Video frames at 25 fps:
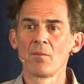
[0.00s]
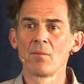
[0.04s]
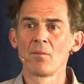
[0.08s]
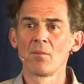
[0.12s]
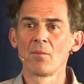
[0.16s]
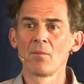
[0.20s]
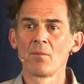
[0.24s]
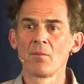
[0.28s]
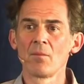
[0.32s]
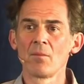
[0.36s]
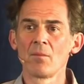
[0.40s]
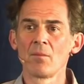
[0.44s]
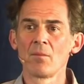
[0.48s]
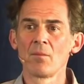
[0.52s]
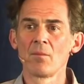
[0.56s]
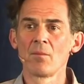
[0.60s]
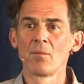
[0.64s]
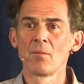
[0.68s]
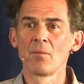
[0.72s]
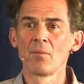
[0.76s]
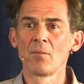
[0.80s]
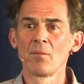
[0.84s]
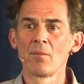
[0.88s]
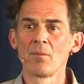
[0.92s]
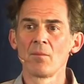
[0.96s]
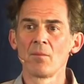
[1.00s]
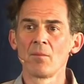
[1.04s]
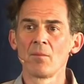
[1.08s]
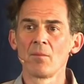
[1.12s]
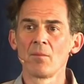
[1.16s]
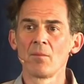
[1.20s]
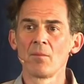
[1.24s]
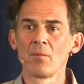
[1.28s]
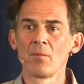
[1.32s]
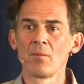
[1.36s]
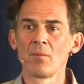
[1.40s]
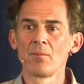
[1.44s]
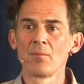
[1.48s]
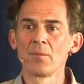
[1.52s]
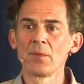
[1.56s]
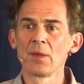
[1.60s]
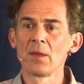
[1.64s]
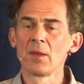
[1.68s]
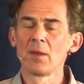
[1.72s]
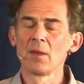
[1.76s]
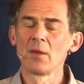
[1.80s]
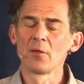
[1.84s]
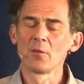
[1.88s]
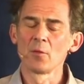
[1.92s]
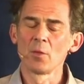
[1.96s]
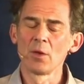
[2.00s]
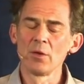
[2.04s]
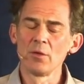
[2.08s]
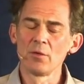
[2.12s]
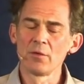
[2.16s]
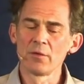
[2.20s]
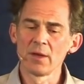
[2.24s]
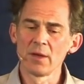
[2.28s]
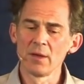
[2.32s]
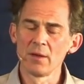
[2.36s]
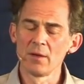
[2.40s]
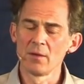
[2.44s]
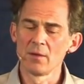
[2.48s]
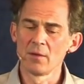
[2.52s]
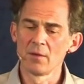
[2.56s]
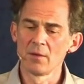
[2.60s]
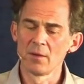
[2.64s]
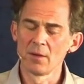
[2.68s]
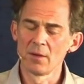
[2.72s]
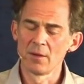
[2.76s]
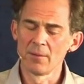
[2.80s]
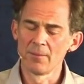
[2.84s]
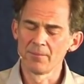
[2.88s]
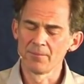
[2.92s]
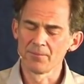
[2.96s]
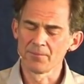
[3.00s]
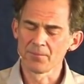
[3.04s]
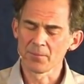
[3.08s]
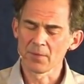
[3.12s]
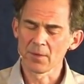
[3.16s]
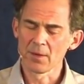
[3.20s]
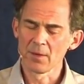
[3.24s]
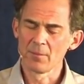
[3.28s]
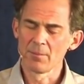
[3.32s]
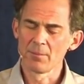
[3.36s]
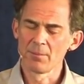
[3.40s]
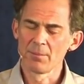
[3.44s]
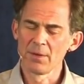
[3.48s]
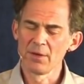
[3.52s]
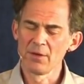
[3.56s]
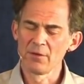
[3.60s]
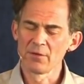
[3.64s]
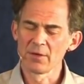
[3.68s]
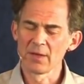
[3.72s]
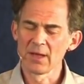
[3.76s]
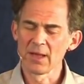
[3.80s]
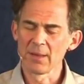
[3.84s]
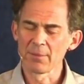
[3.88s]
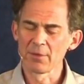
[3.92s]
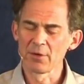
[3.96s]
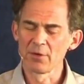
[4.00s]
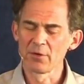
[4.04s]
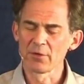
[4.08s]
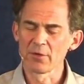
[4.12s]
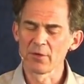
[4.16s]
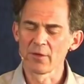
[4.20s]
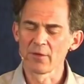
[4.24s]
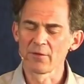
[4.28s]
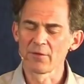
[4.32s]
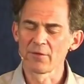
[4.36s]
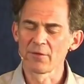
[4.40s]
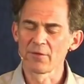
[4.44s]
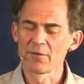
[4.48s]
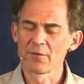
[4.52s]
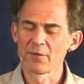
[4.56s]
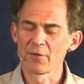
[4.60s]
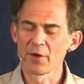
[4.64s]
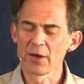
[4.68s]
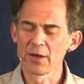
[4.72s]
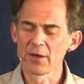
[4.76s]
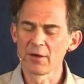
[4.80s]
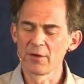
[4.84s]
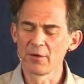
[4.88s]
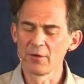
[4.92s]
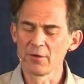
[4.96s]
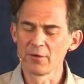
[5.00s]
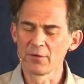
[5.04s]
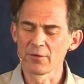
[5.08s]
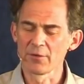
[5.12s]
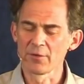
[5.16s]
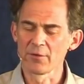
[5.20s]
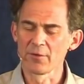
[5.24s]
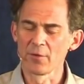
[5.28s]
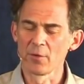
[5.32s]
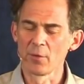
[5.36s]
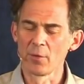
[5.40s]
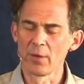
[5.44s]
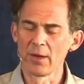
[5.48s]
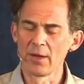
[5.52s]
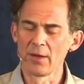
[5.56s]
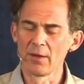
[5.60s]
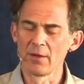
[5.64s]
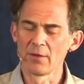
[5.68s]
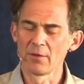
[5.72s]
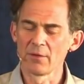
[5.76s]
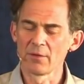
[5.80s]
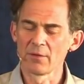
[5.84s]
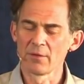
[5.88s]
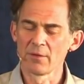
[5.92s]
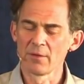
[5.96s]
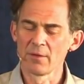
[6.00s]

Yes, when you say peace and happiness are the fragrance of awareness,